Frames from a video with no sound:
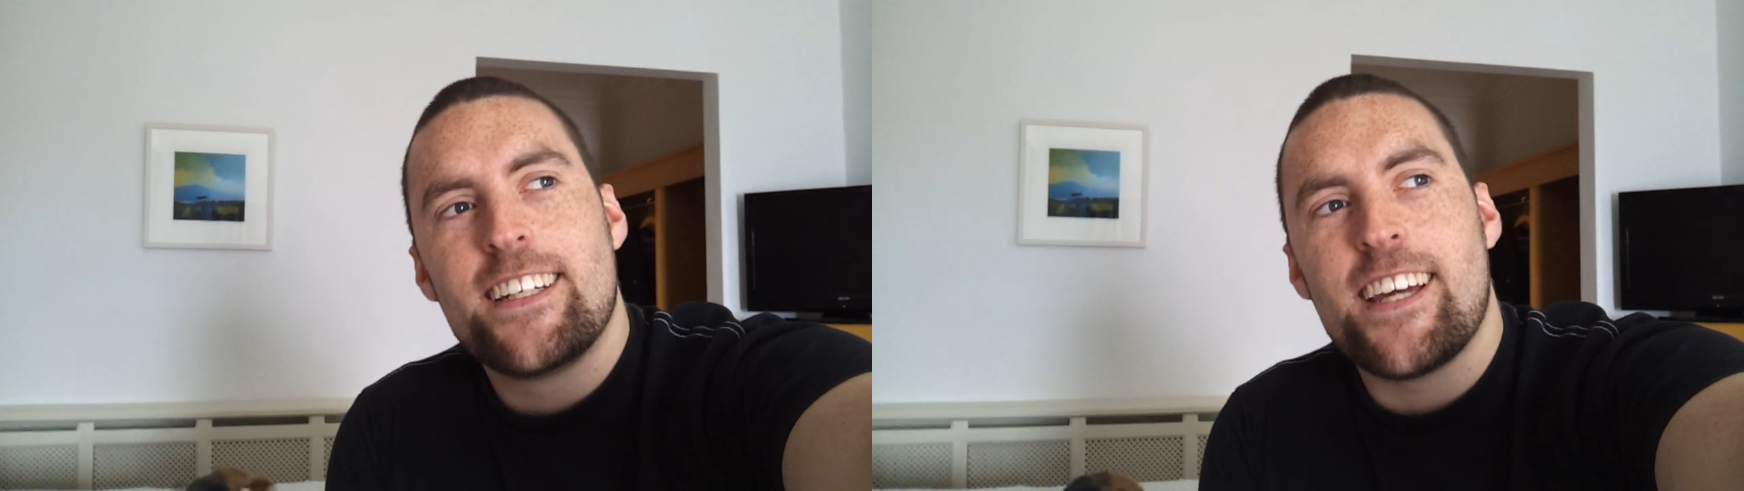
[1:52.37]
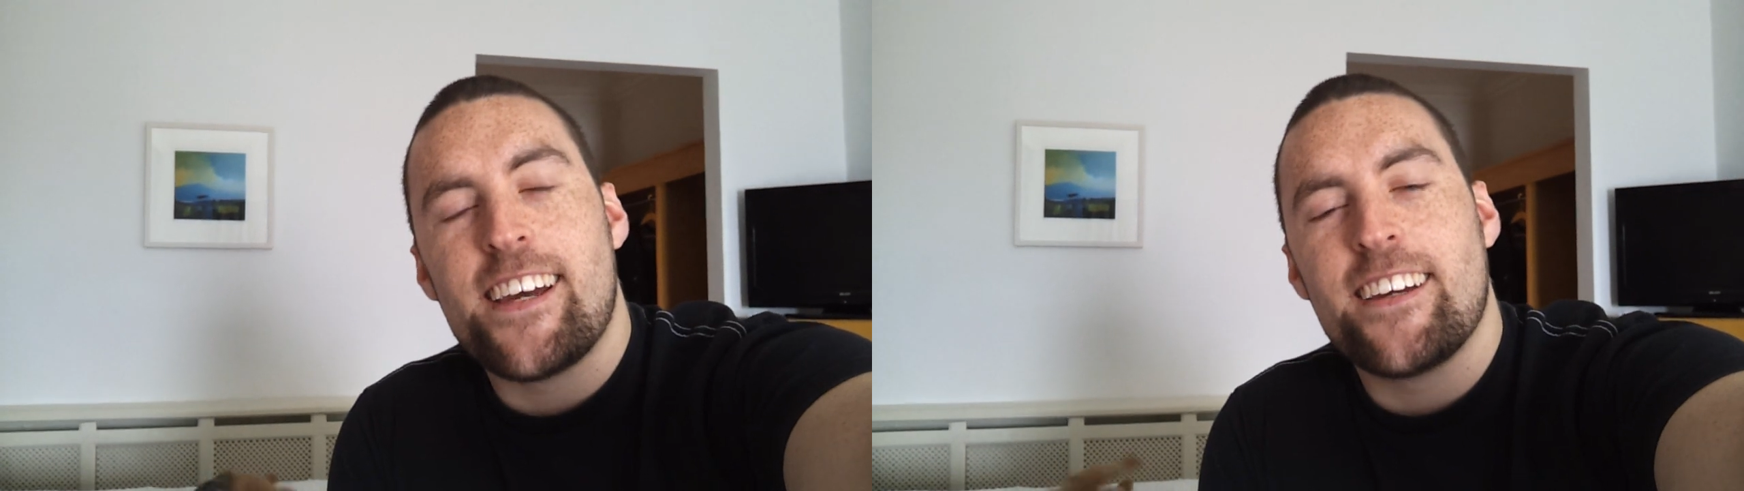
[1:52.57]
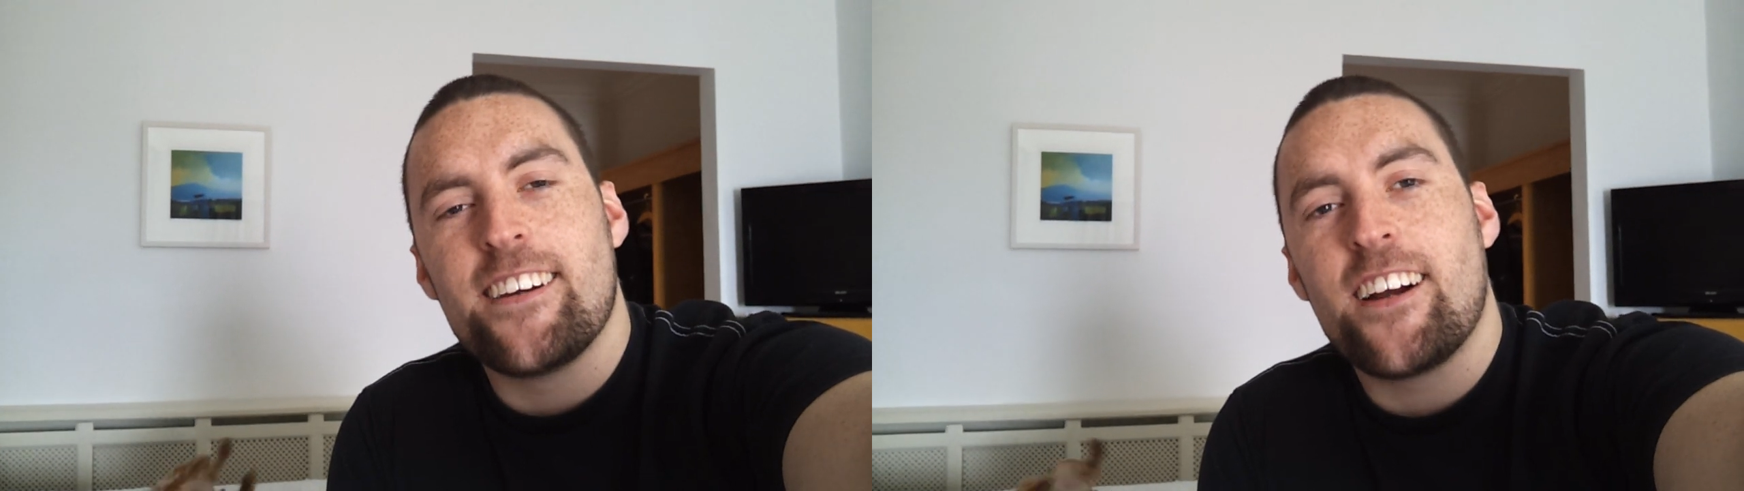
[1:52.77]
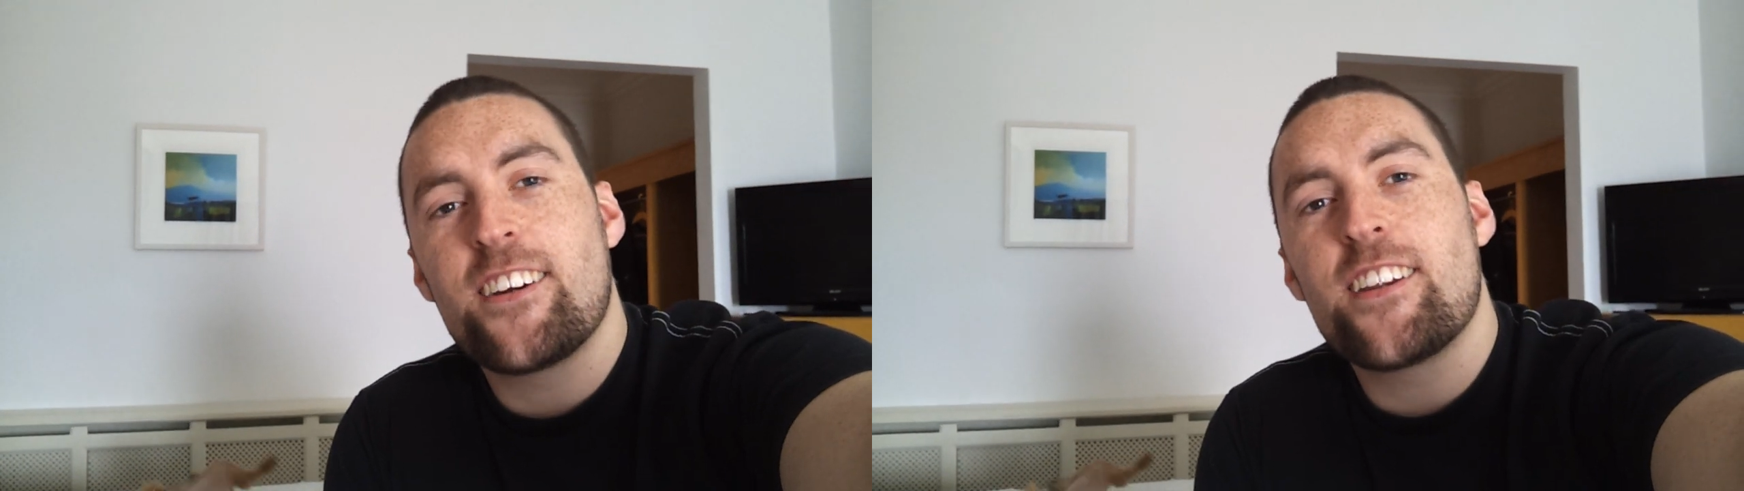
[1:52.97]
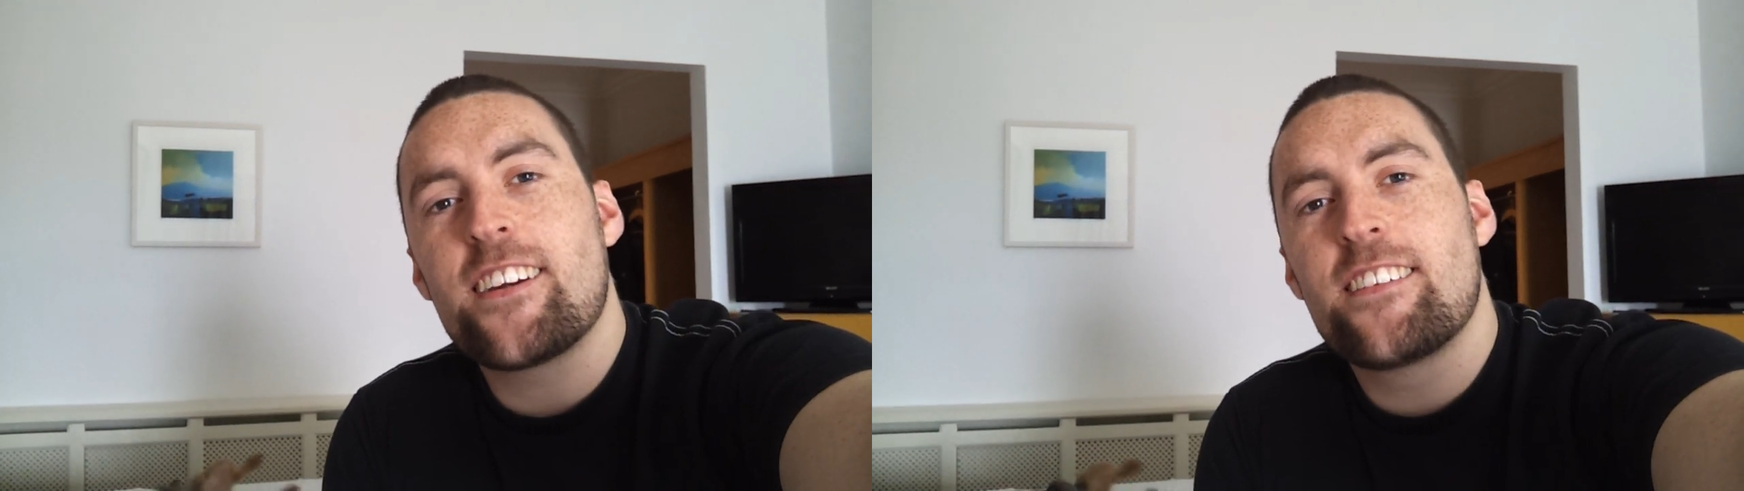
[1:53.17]
uh, I'm
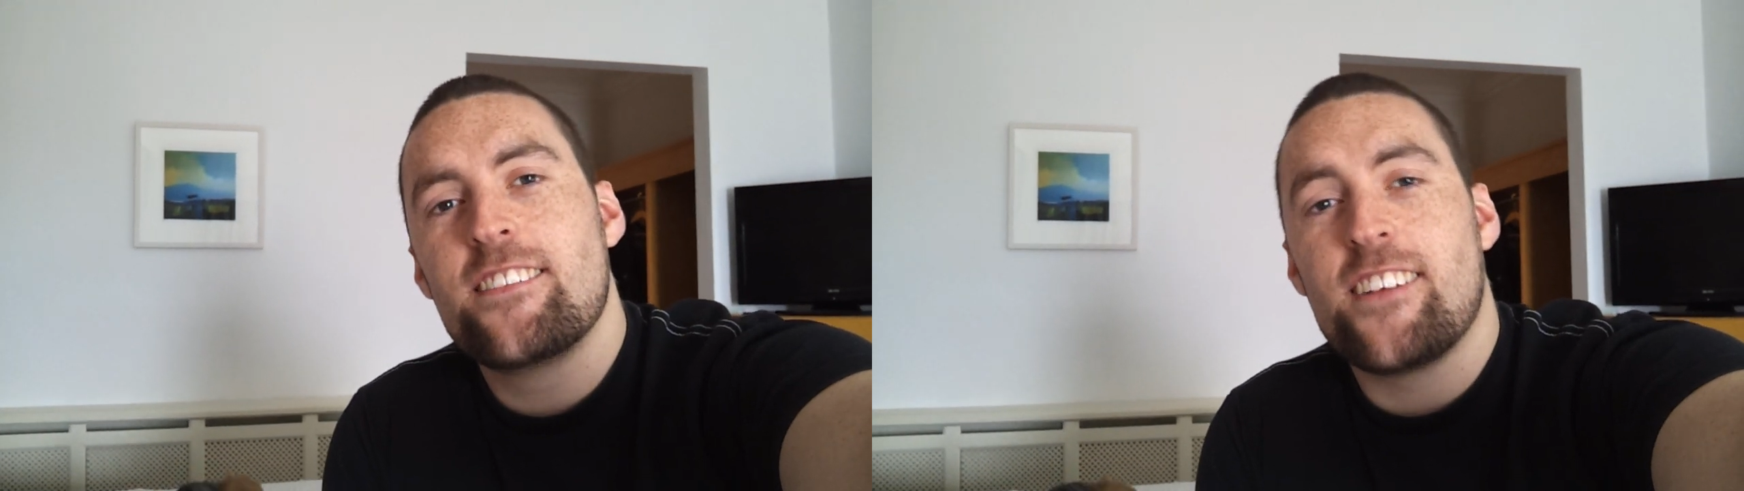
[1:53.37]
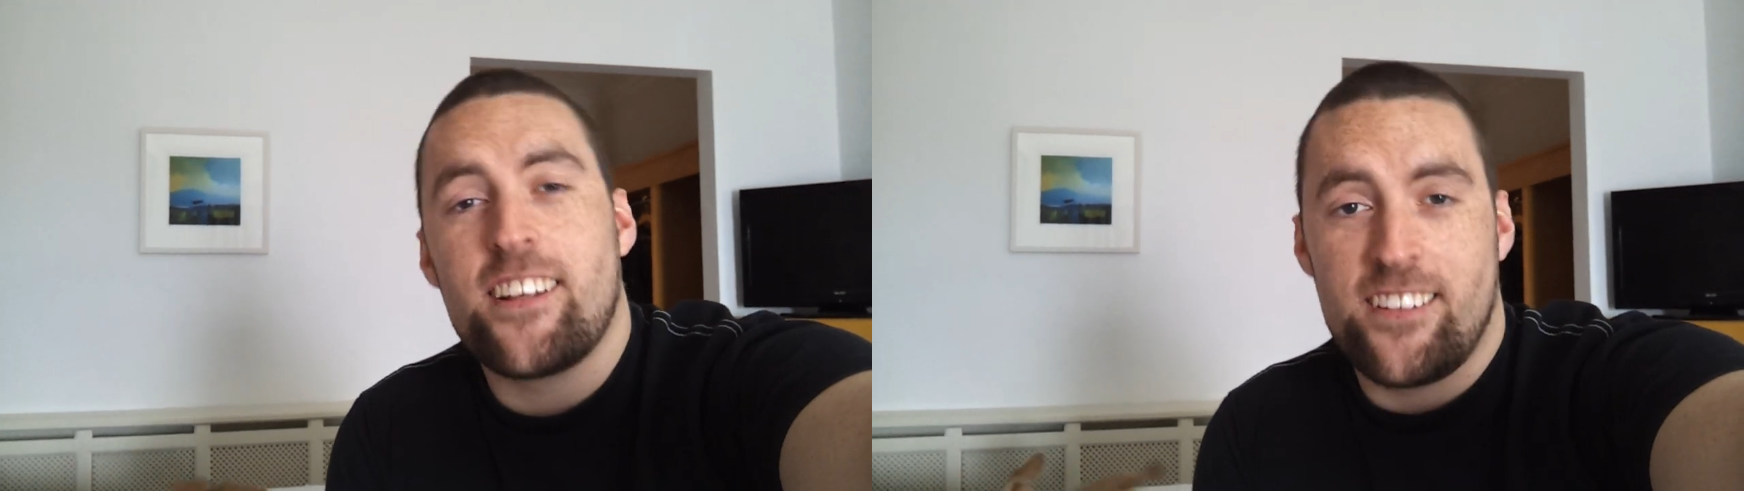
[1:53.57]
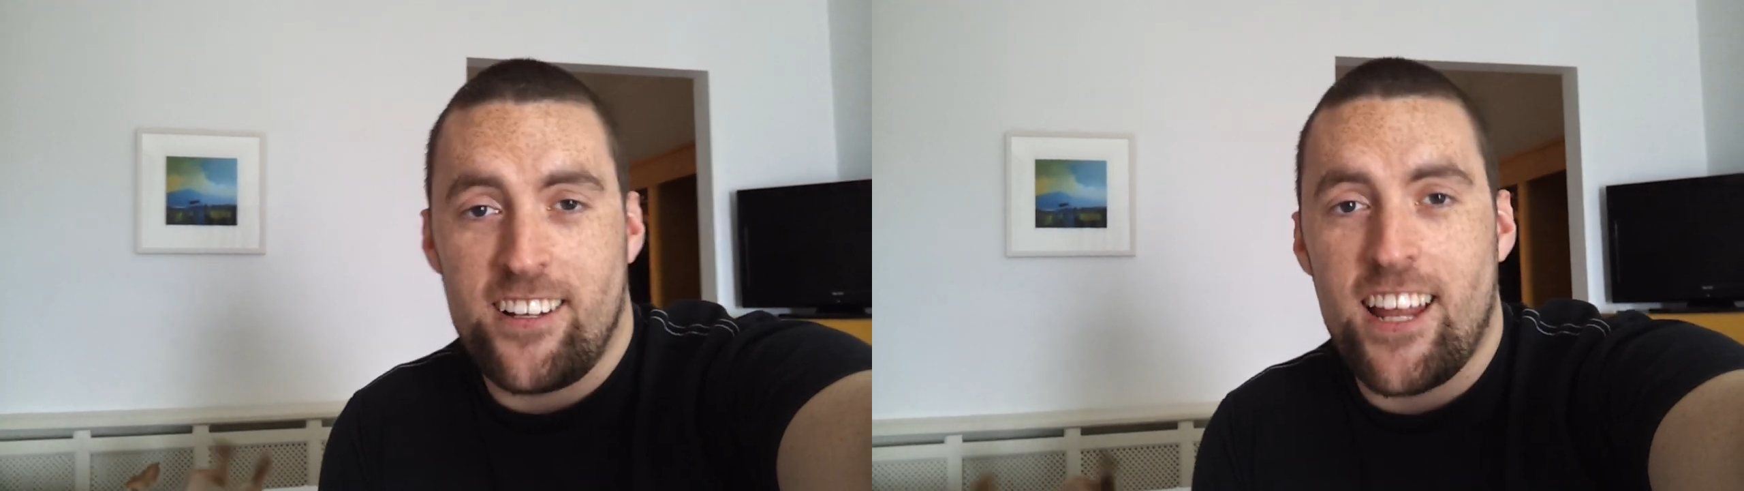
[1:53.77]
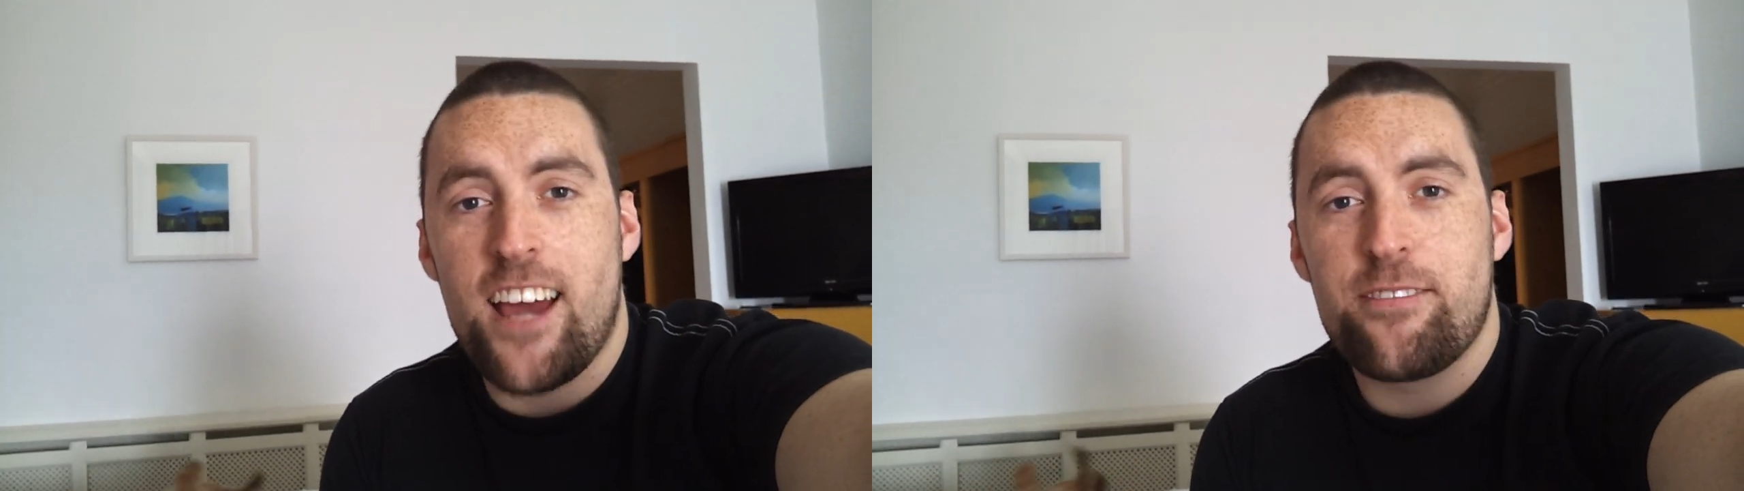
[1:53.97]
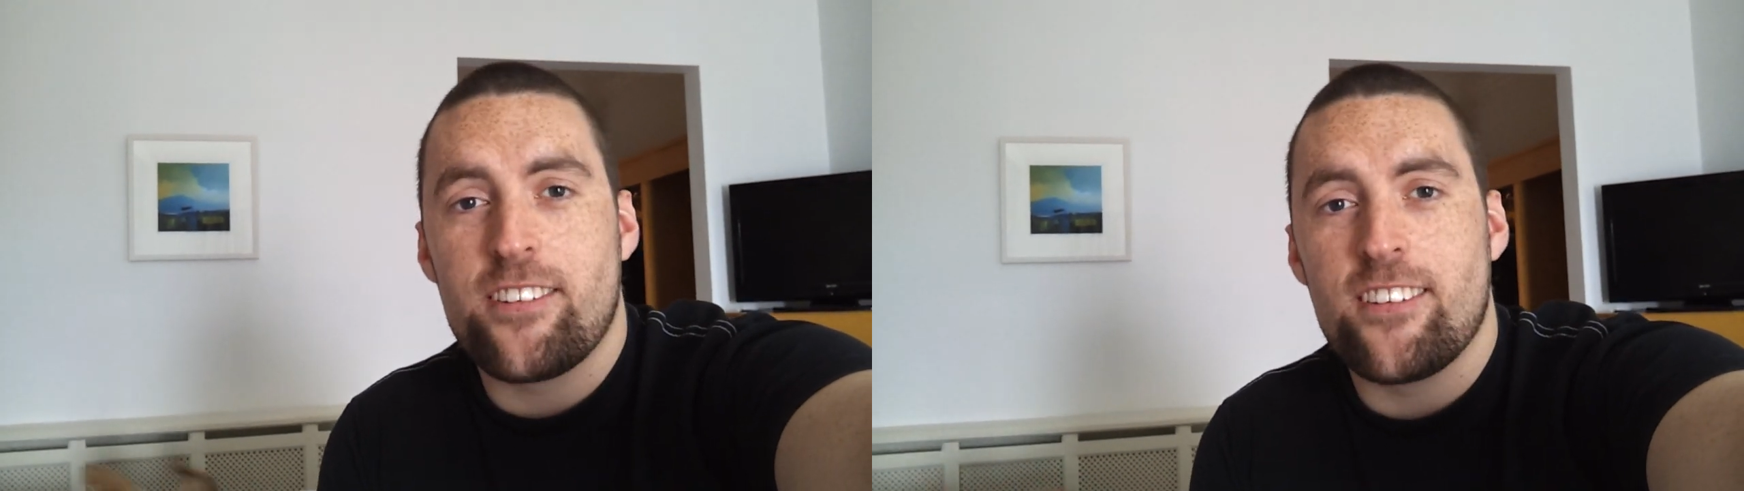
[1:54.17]
going to, I'll
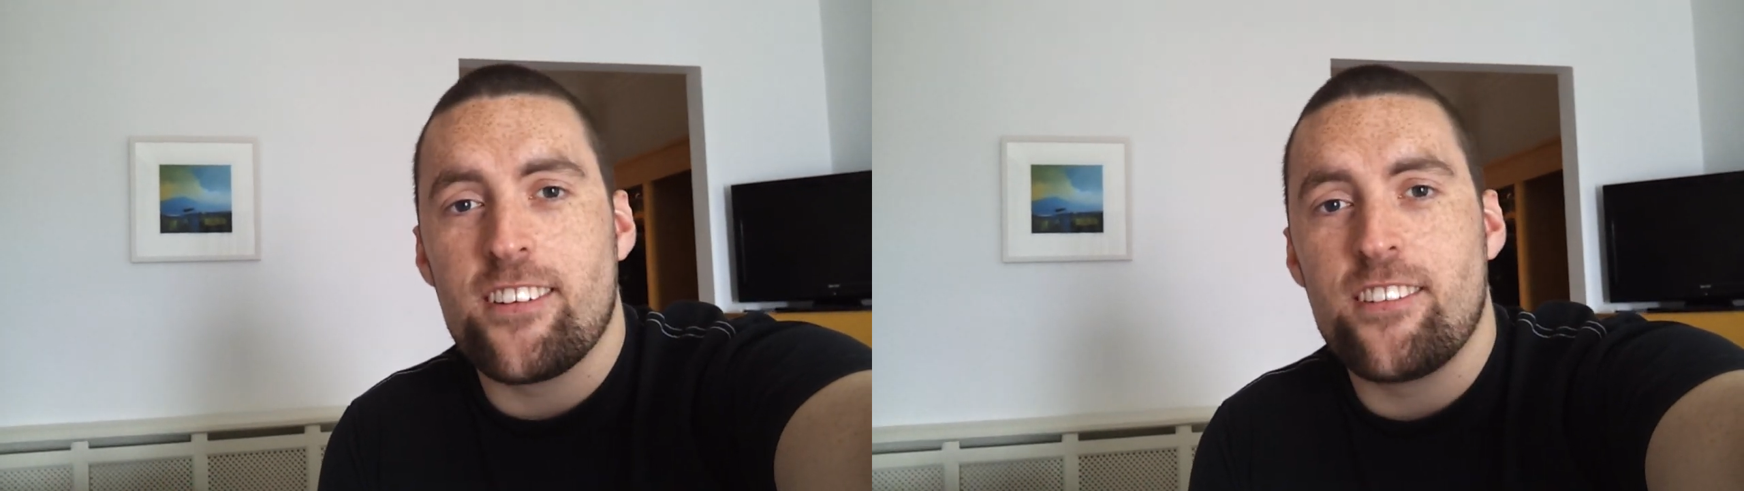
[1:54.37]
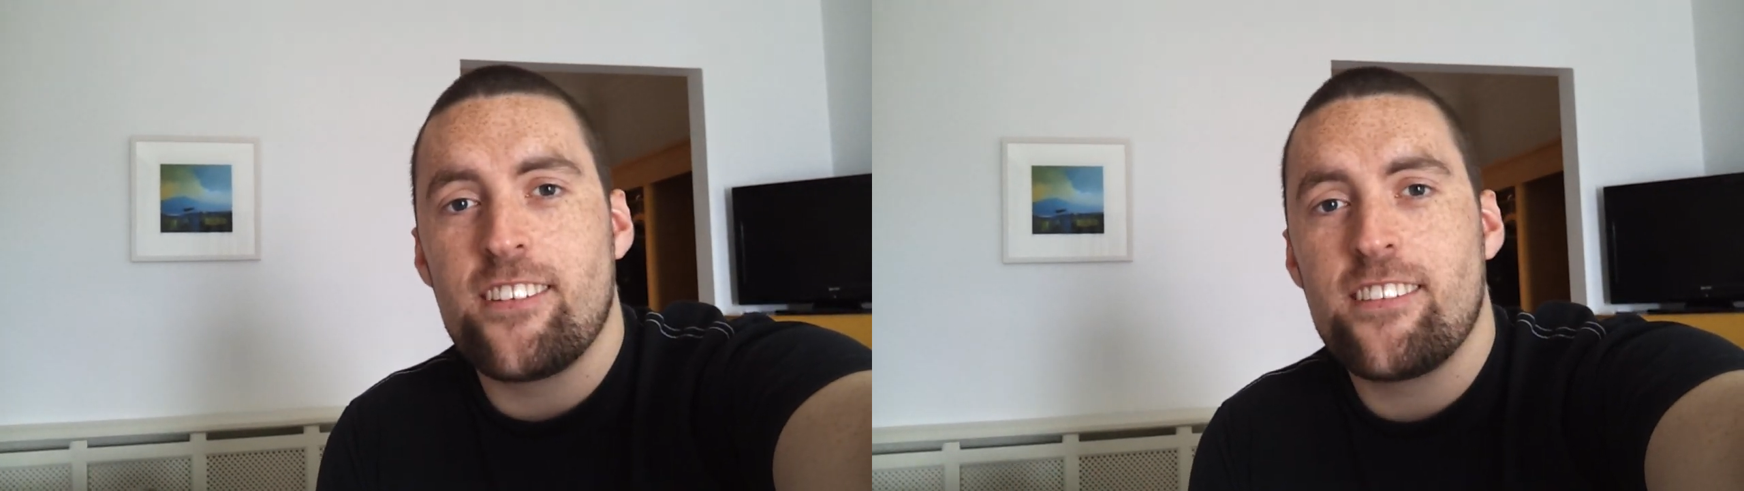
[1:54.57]
have to